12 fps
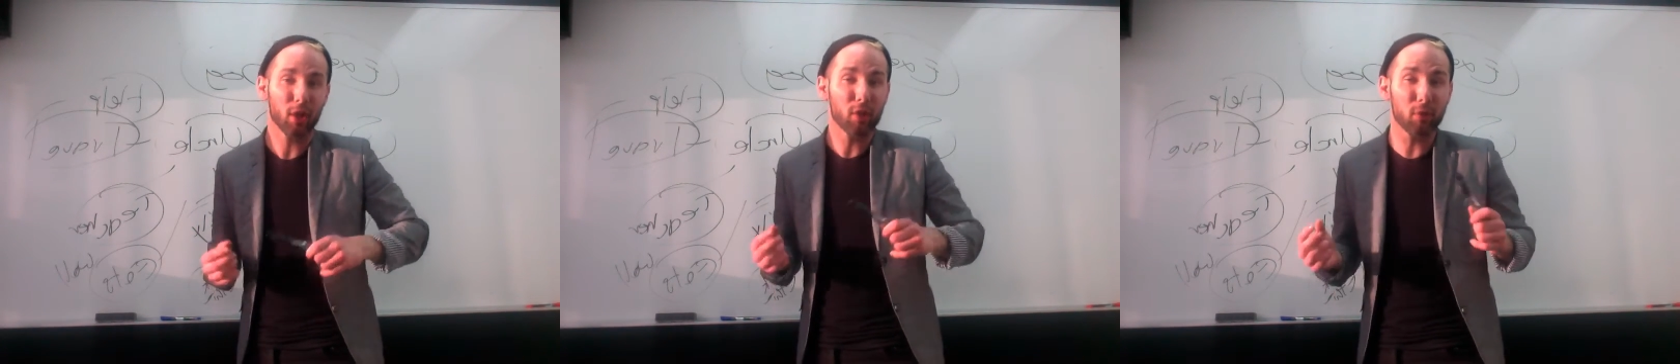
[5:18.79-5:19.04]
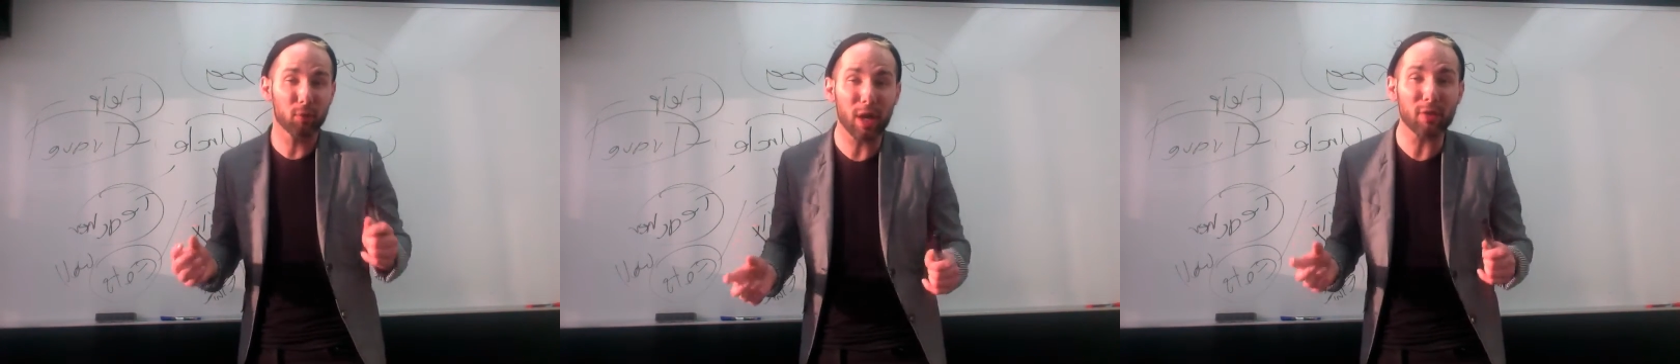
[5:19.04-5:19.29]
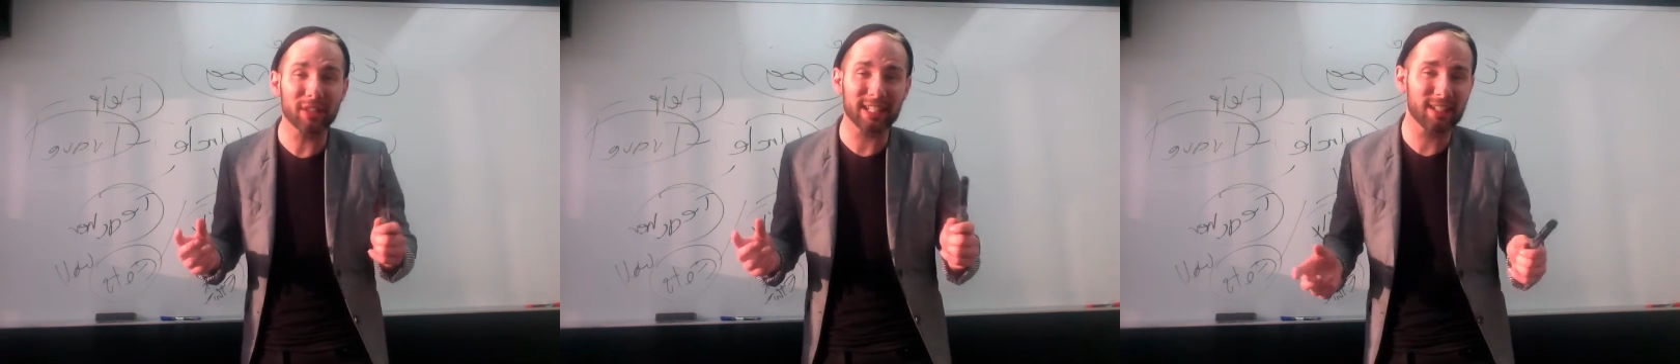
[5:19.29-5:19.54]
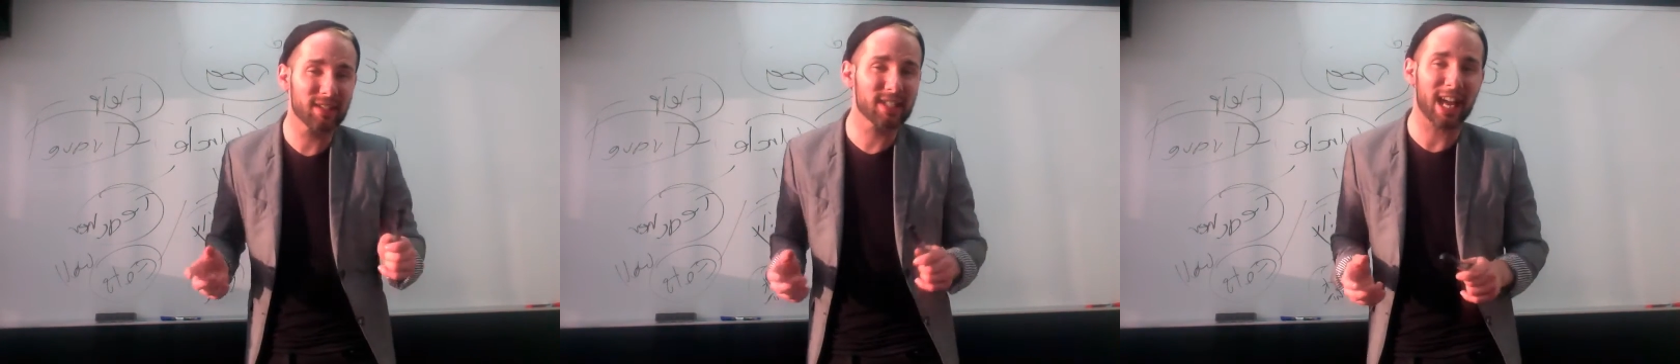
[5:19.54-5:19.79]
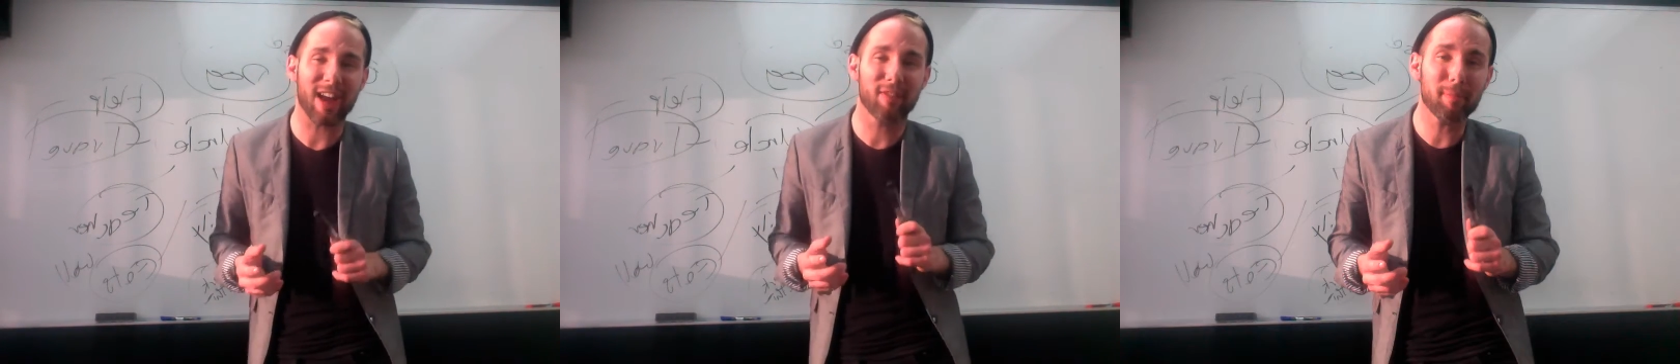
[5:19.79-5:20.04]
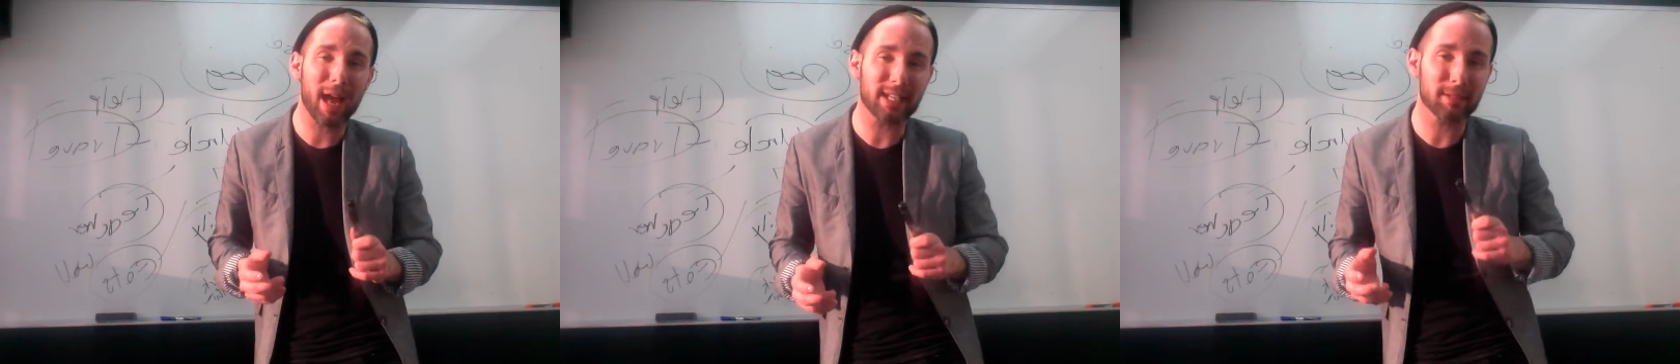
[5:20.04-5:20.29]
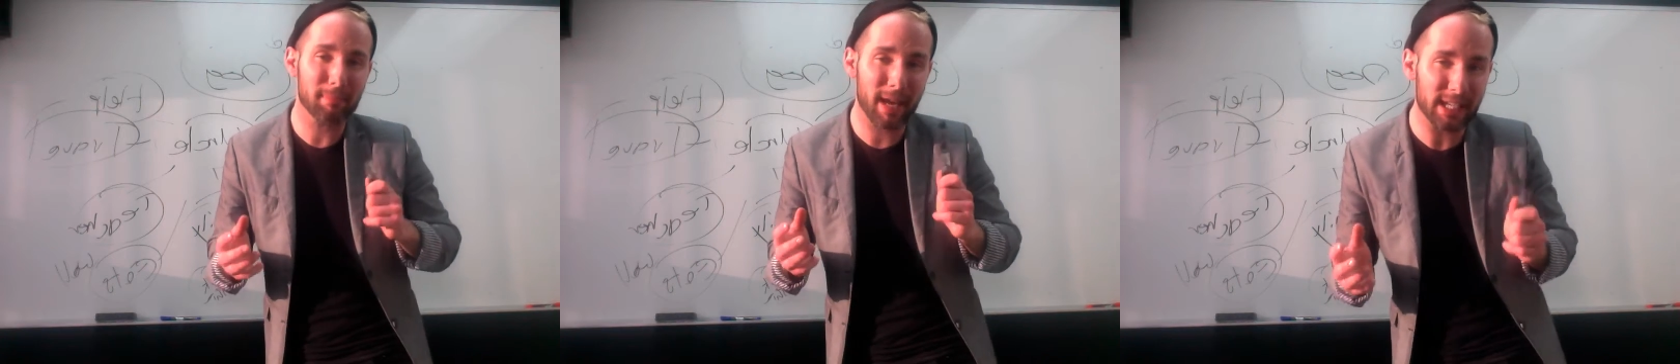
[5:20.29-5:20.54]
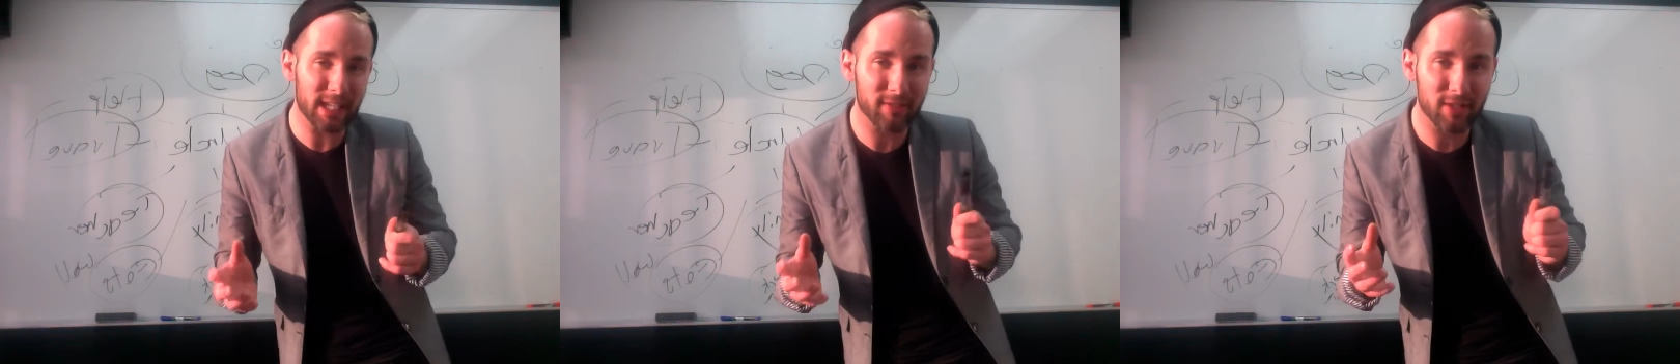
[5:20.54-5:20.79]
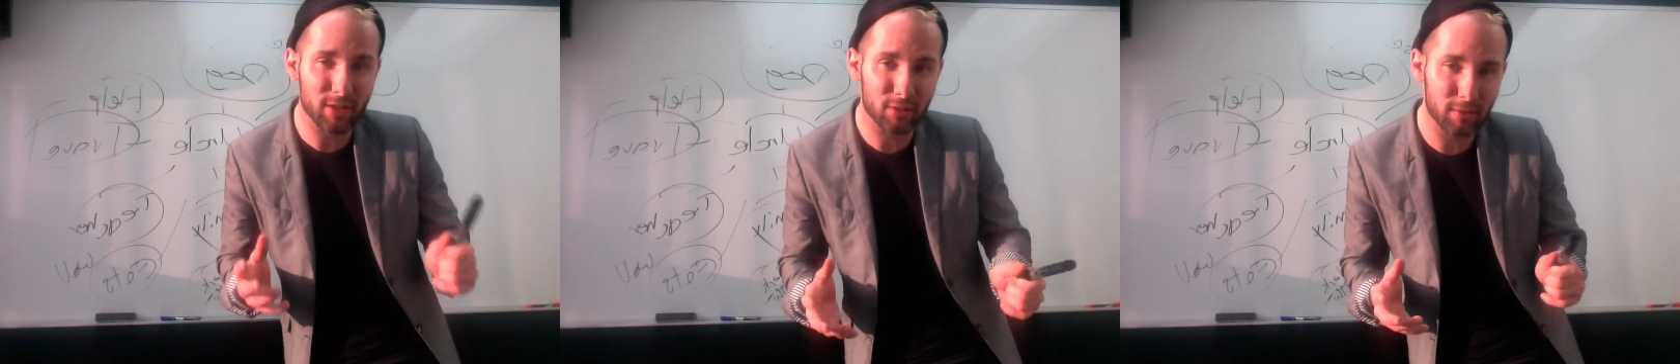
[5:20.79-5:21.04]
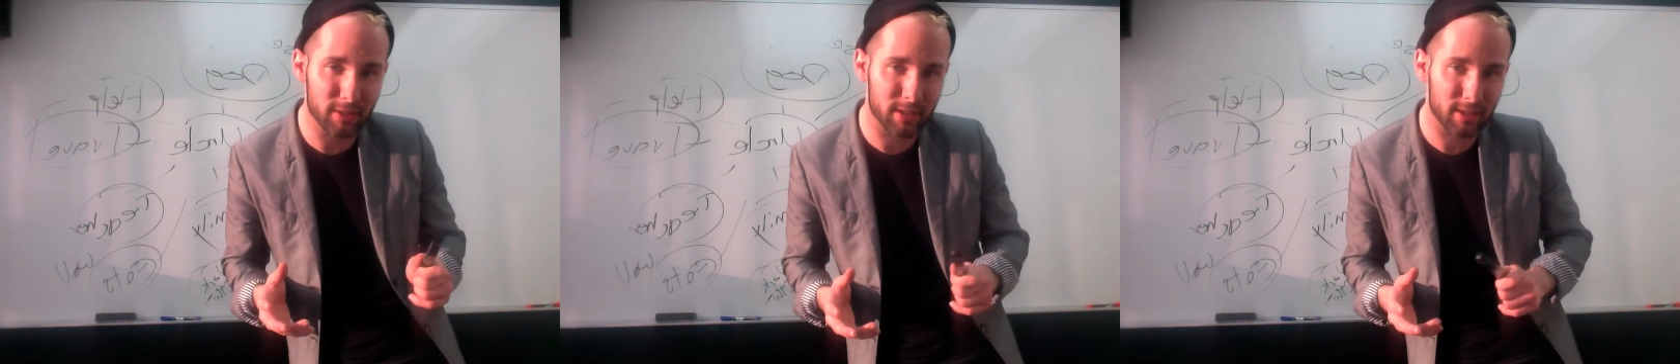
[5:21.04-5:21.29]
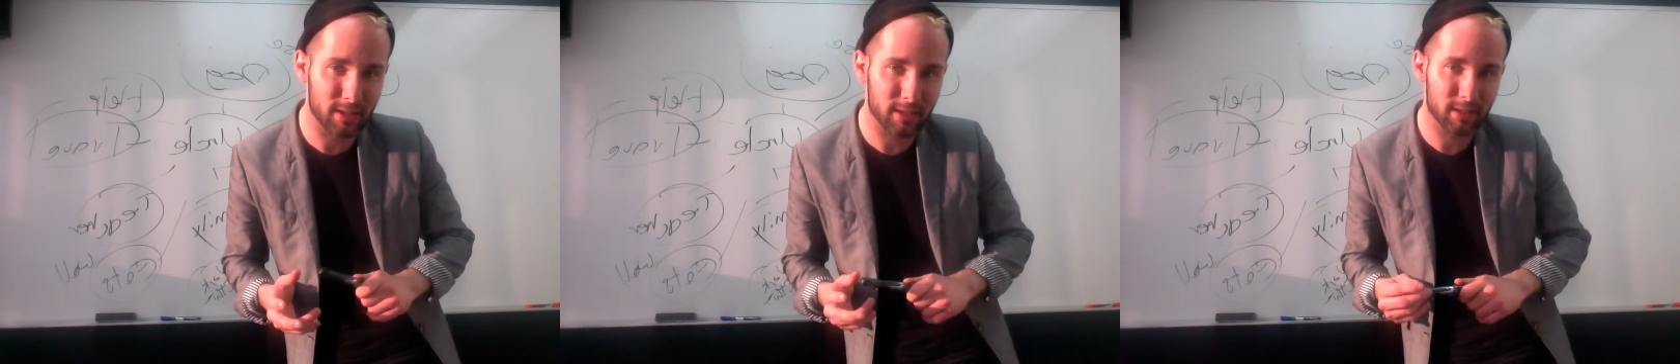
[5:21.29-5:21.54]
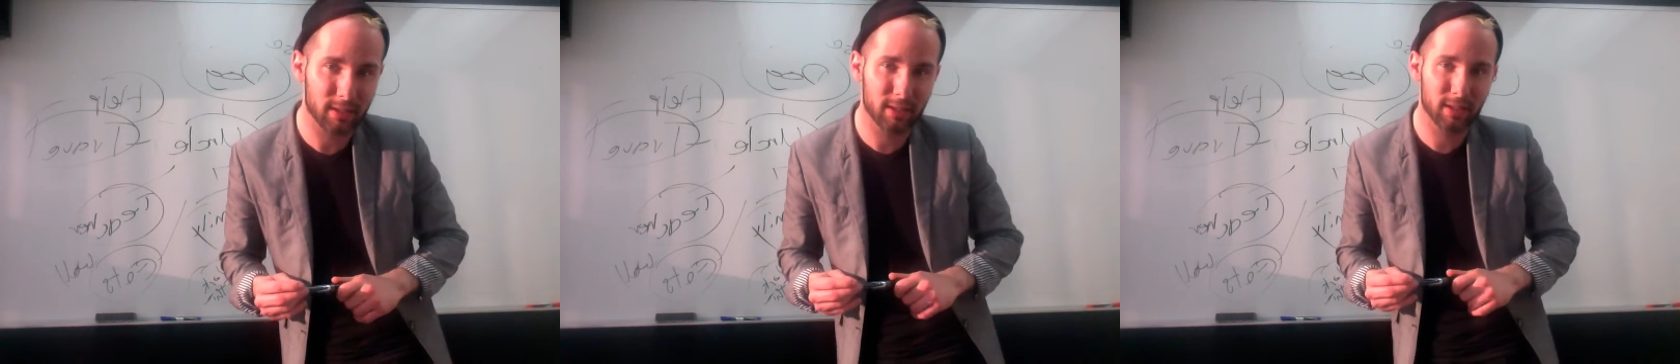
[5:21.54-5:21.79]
Throughout the years, I've met many of his students